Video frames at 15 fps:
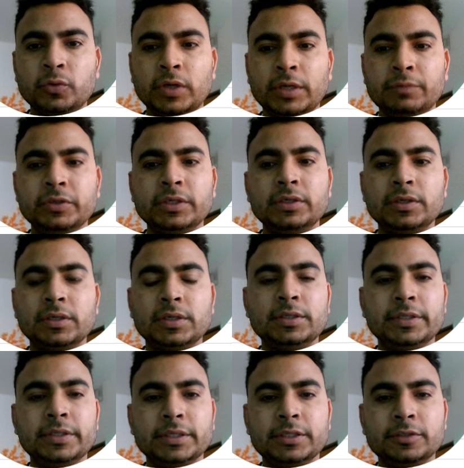So we're
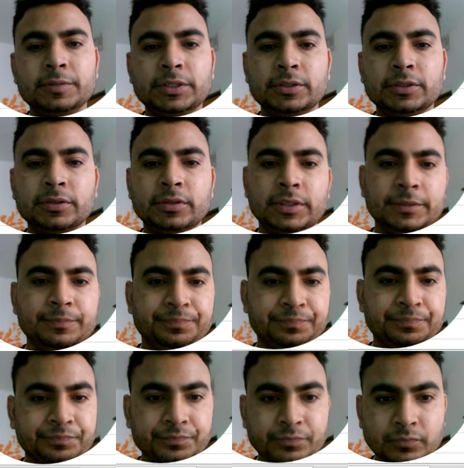going to learn in this video only.